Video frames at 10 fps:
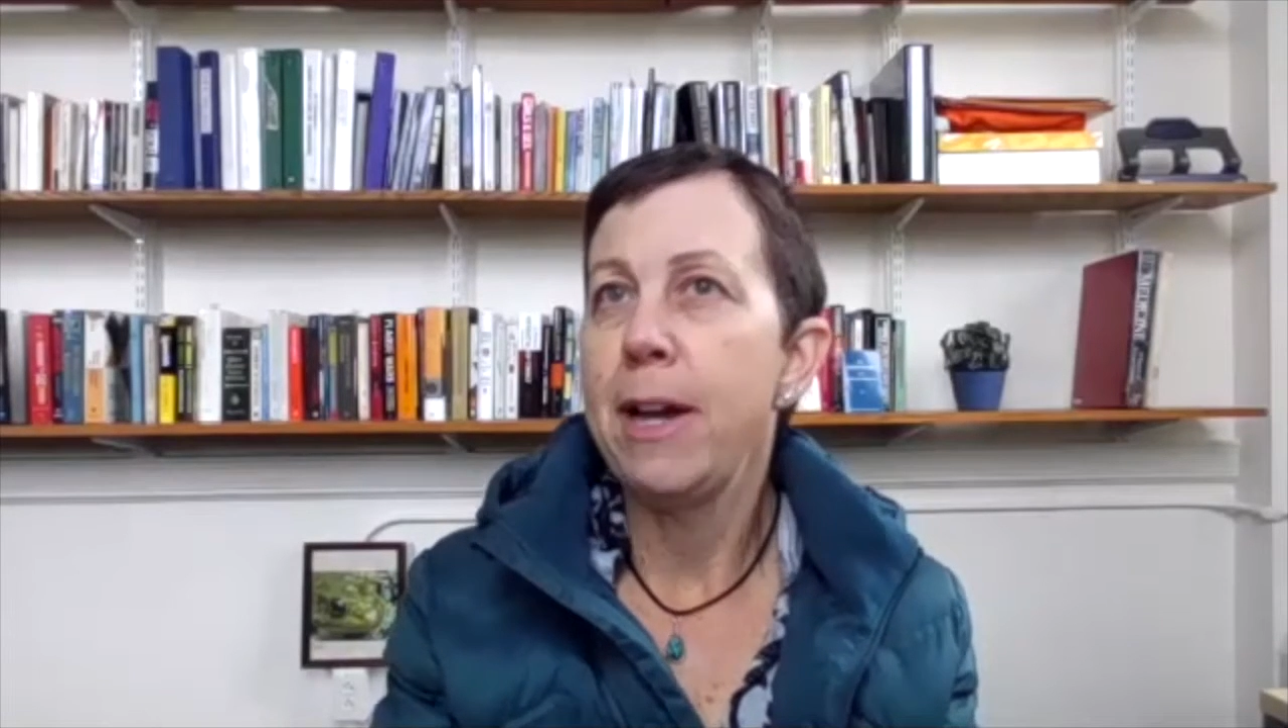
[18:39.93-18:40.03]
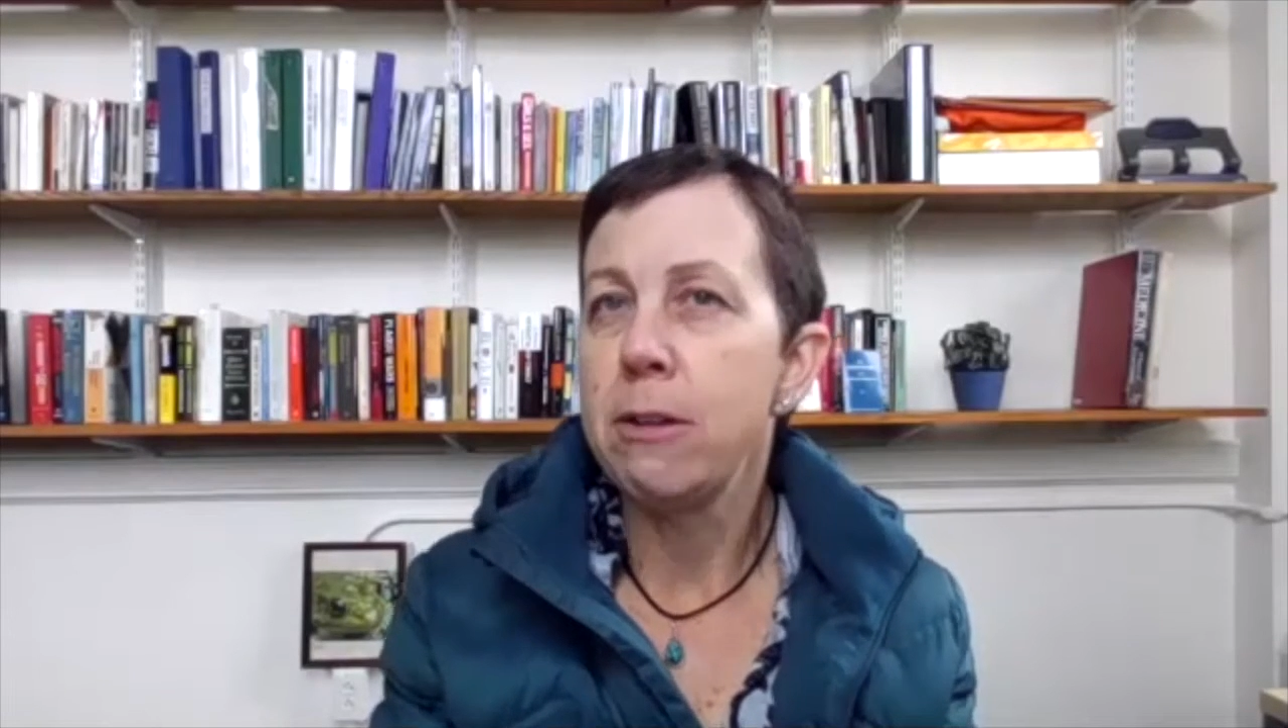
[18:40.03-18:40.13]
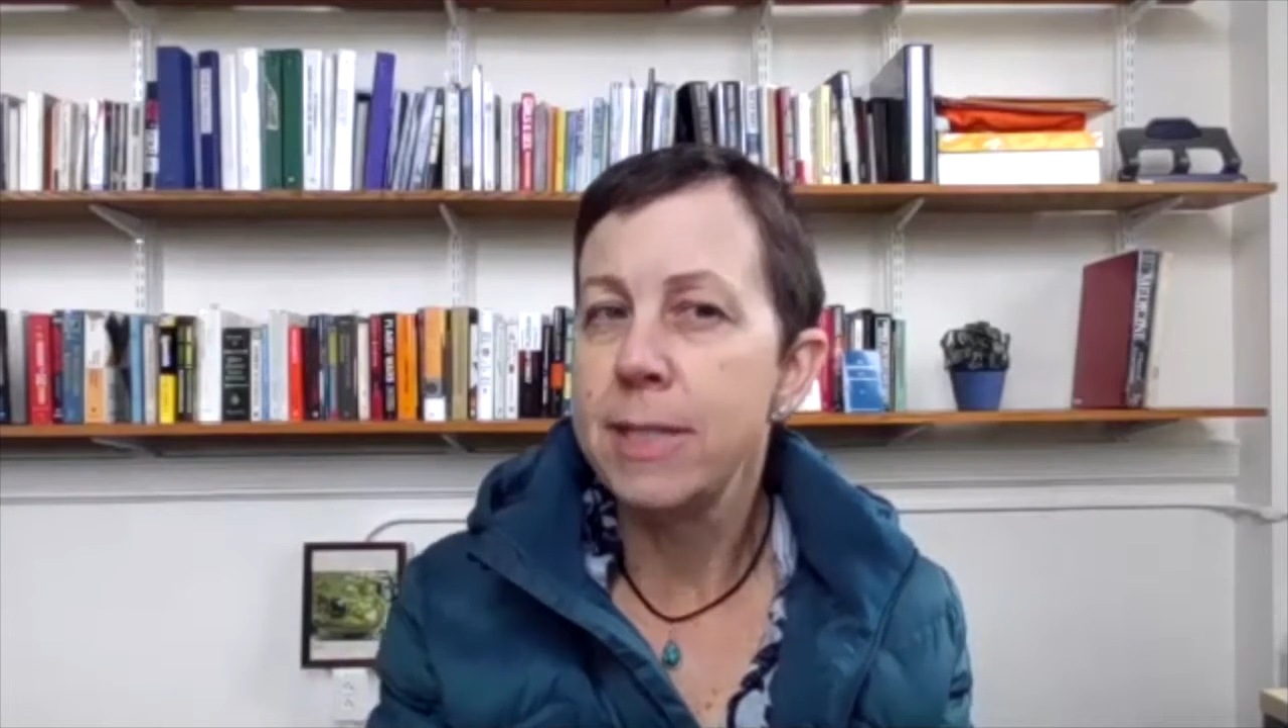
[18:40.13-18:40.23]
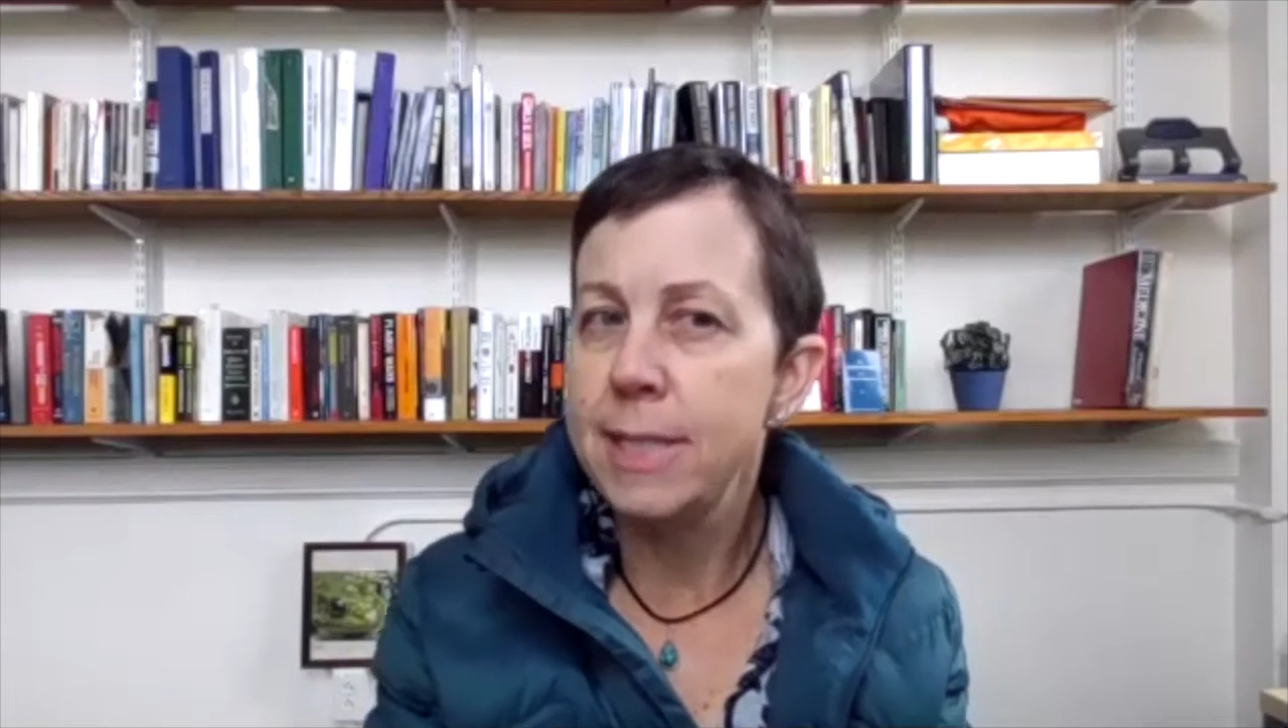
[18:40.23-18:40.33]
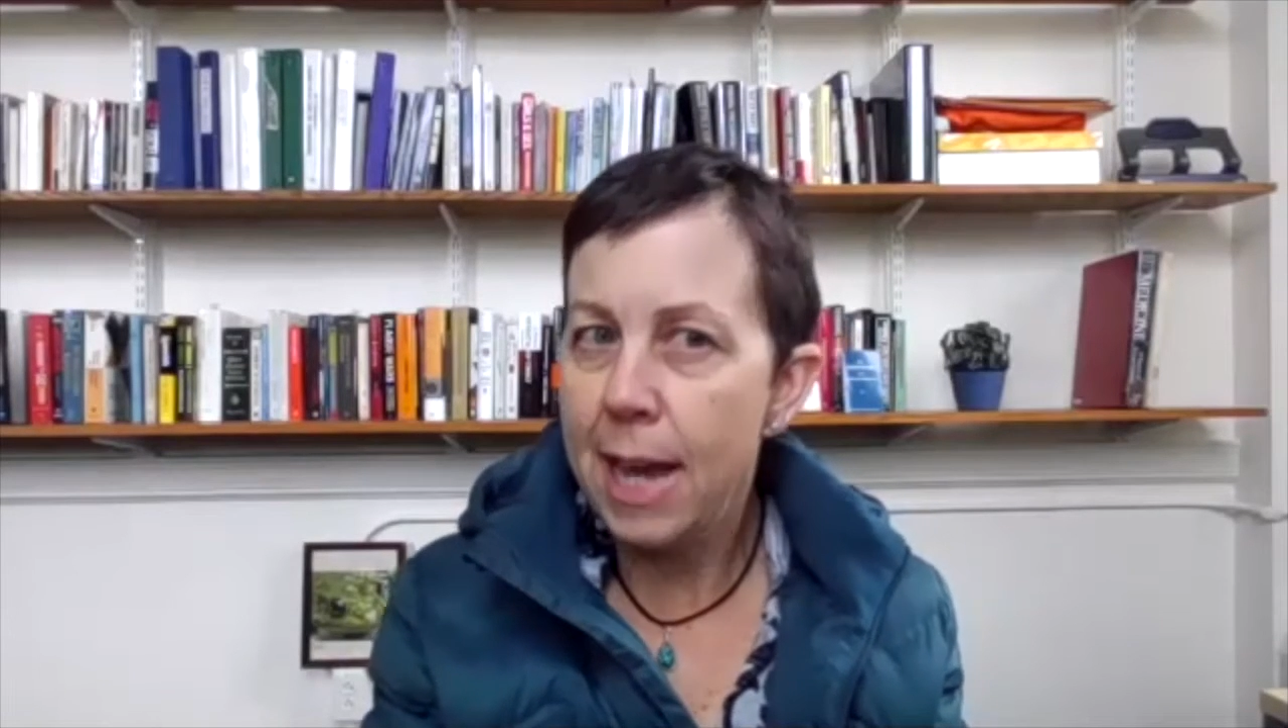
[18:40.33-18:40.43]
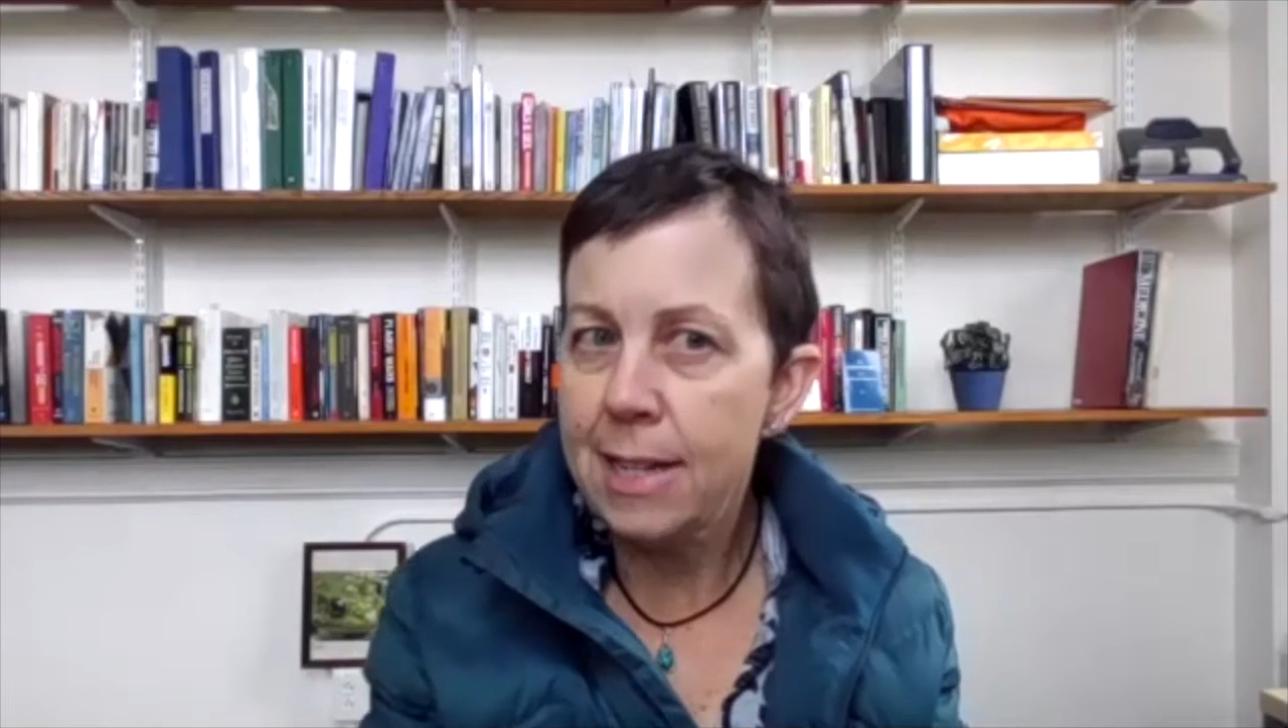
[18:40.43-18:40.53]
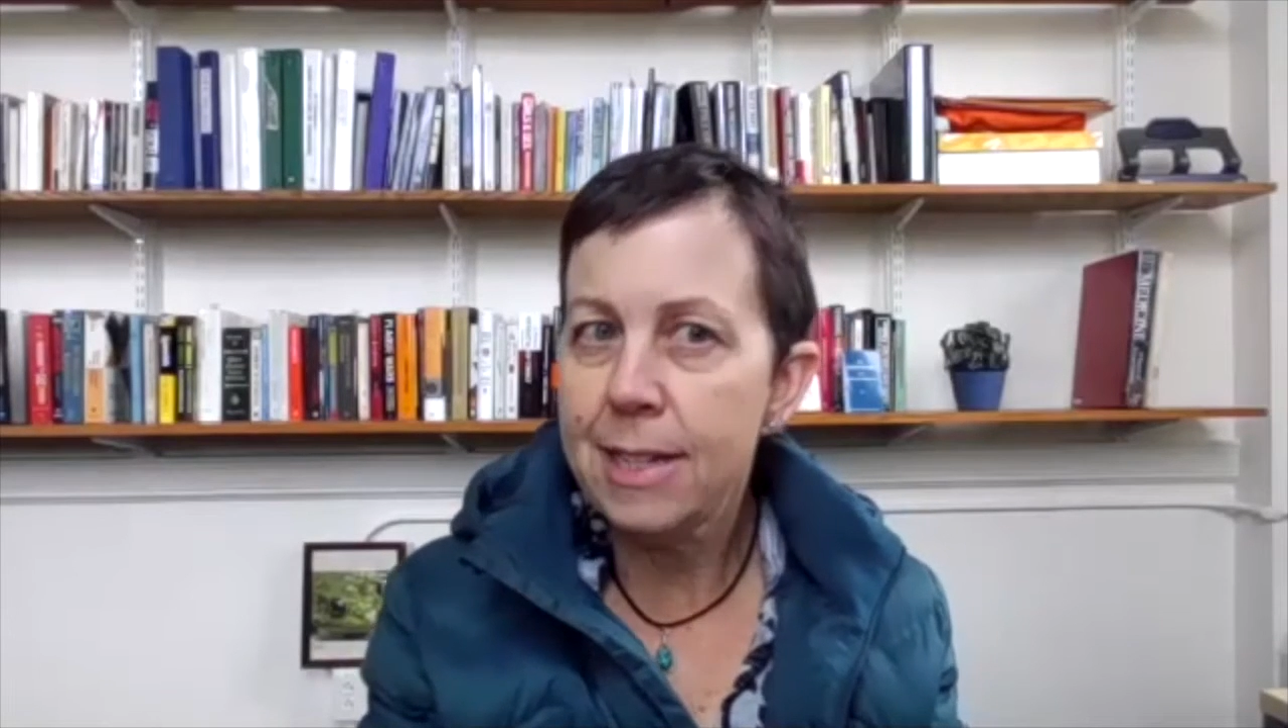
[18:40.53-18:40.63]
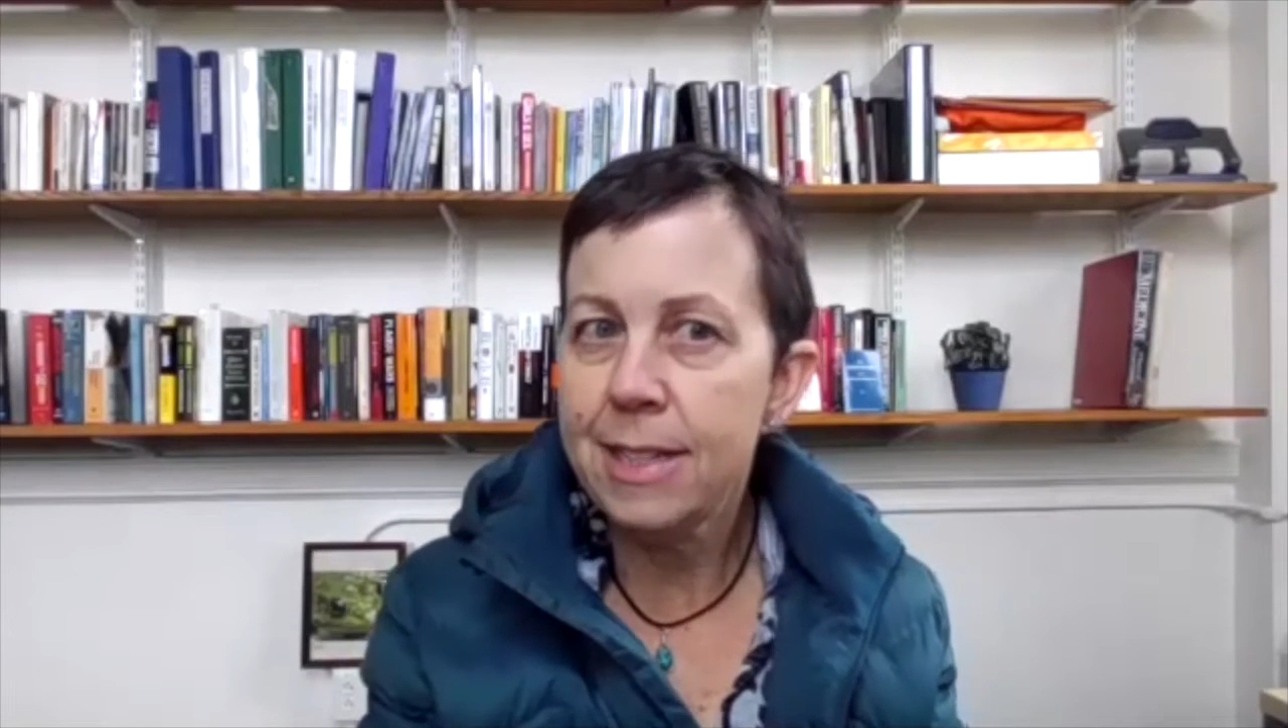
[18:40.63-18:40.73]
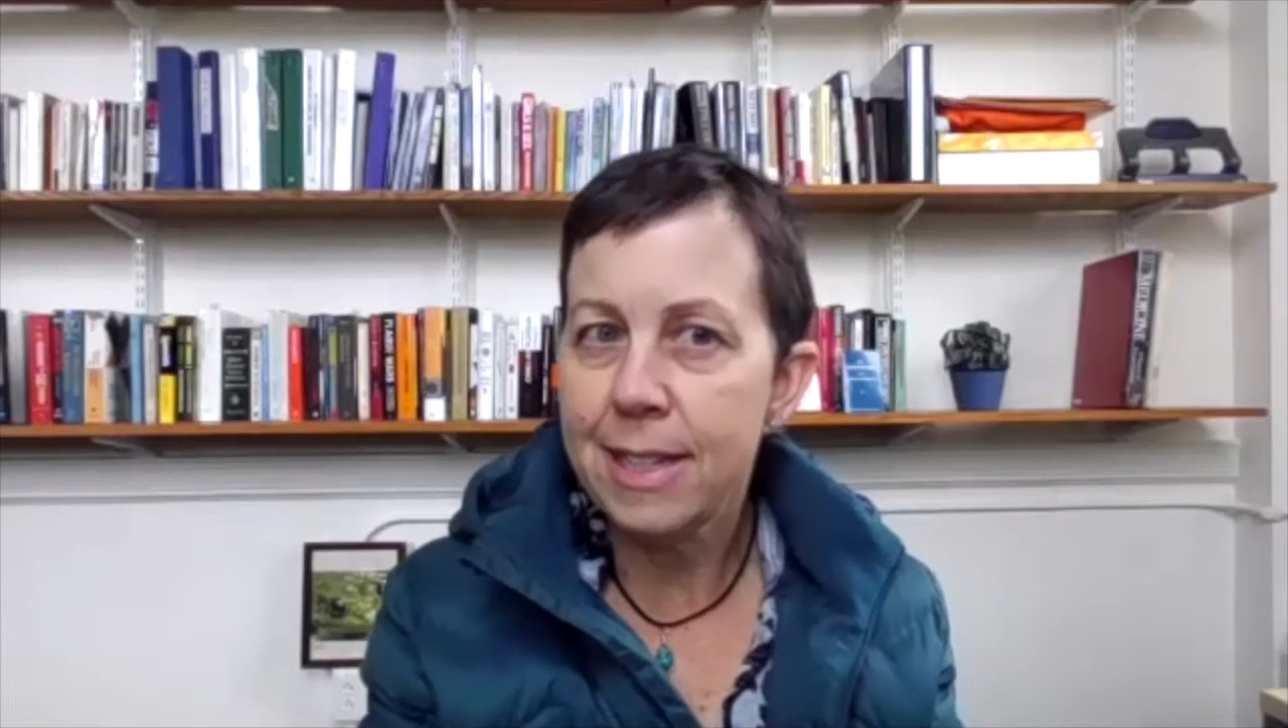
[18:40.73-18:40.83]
understanding